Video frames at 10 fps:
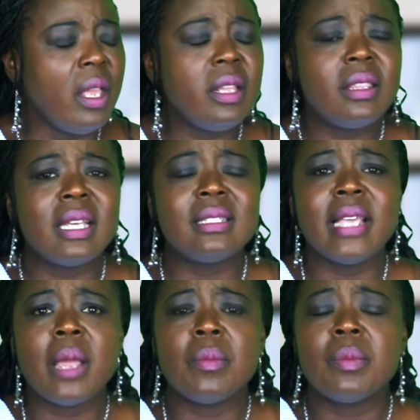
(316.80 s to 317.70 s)

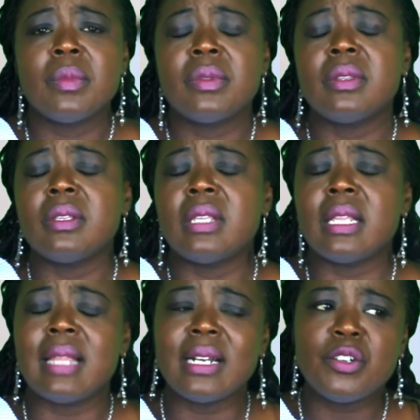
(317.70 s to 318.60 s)

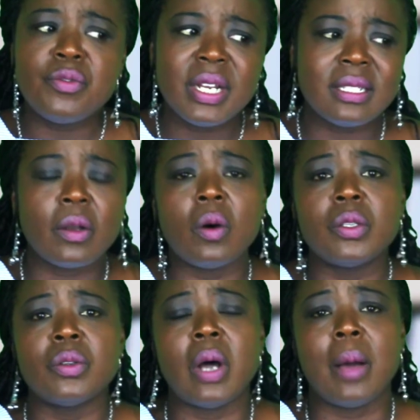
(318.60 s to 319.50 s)
that risk
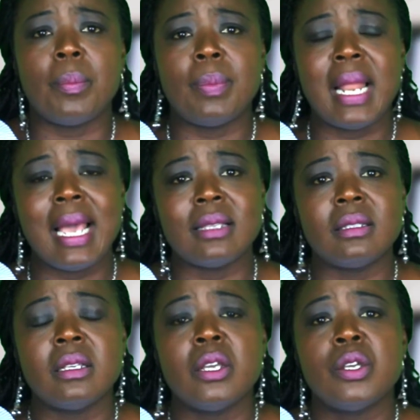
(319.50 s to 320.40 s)
also applies